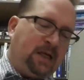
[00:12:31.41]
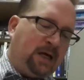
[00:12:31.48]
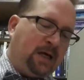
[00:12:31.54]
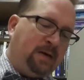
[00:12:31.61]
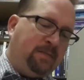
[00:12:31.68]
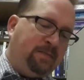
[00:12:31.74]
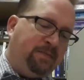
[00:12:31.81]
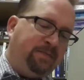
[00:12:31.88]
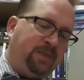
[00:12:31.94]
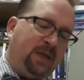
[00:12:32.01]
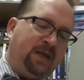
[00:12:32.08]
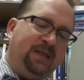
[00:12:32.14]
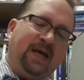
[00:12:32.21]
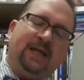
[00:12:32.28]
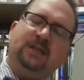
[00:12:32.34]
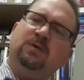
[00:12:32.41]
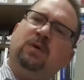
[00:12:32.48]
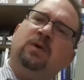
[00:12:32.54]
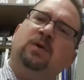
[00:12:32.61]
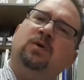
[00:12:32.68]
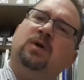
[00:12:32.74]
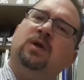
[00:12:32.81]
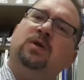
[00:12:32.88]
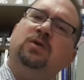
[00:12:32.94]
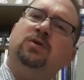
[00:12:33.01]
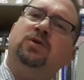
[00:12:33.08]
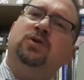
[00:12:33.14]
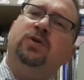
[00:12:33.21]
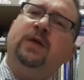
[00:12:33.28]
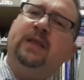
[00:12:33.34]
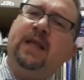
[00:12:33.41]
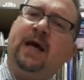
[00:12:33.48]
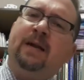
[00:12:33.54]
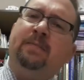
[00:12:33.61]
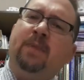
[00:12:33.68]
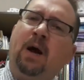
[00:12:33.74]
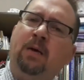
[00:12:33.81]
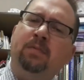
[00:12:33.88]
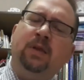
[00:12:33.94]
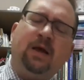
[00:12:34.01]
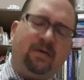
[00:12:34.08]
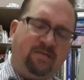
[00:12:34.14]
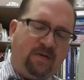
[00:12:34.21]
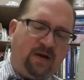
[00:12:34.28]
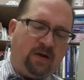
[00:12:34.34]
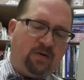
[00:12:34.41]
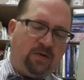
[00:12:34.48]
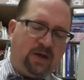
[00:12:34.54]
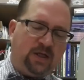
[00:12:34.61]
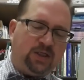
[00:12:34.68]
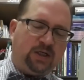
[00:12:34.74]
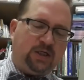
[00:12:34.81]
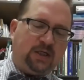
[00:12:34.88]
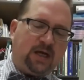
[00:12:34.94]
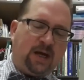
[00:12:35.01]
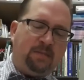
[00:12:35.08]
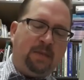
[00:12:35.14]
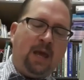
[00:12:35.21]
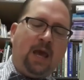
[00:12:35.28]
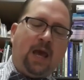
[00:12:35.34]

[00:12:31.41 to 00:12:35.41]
what you can do during that public veneration time.